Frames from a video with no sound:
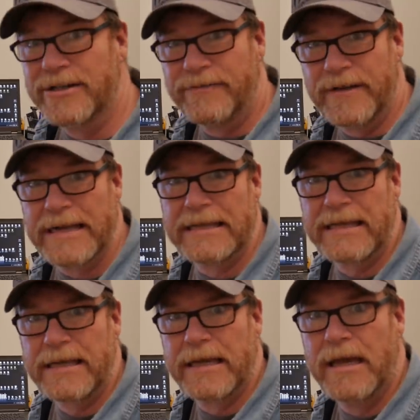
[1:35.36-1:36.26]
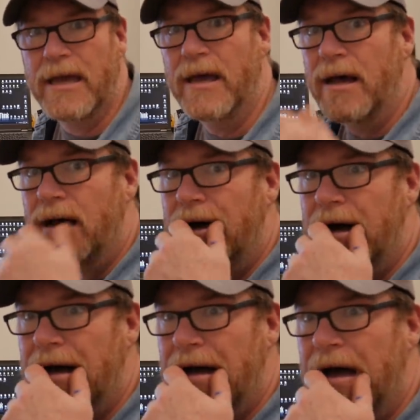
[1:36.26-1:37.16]
the funny thing.
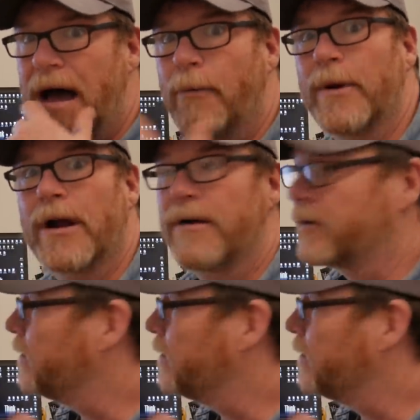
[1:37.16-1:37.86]
I went over